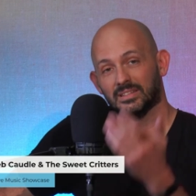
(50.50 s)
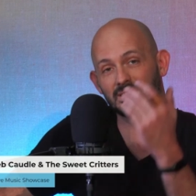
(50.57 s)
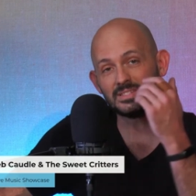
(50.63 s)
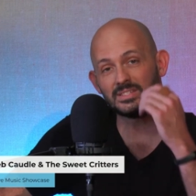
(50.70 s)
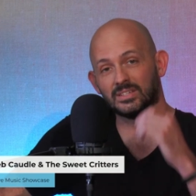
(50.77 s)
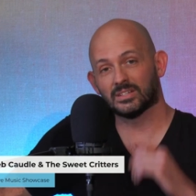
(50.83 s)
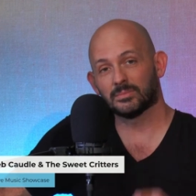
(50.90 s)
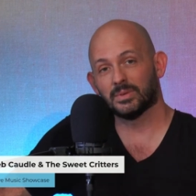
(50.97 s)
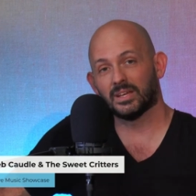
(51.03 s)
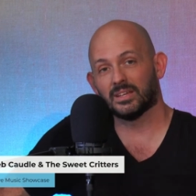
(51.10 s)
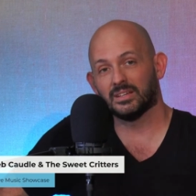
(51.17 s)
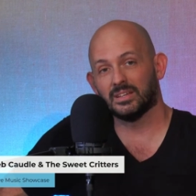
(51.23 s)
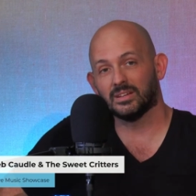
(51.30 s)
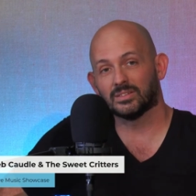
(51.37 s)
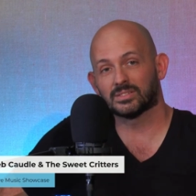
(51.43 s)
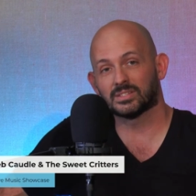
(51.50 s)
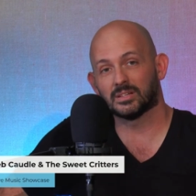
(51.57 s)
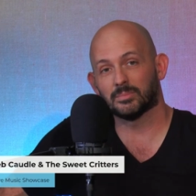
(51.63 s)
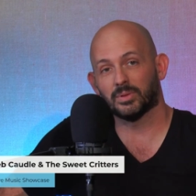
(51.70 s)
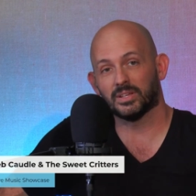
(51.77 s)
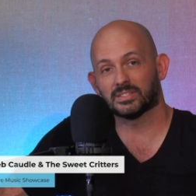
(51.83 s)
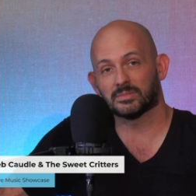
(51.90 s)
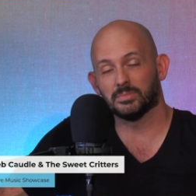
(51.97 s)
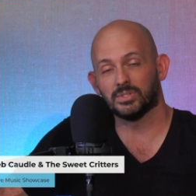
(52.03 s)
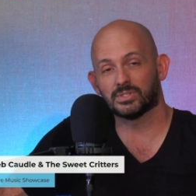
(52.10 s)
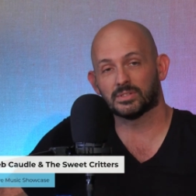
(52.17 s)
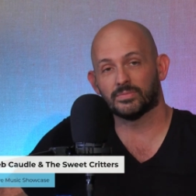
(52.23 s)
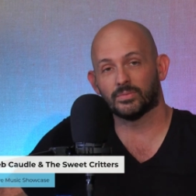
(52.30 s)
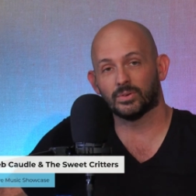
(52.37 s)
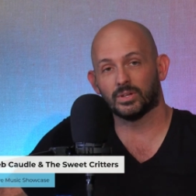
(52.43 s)
This young man here is going to play some
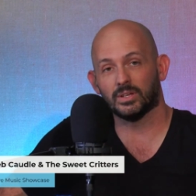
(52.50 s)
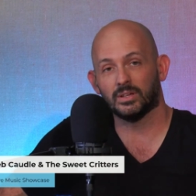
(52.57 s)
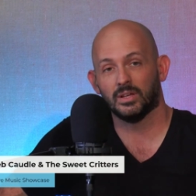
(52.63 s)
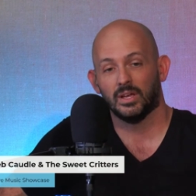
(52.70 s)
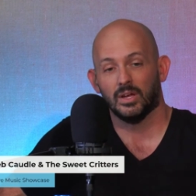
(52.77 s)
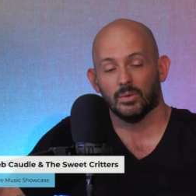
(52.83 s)
music for you.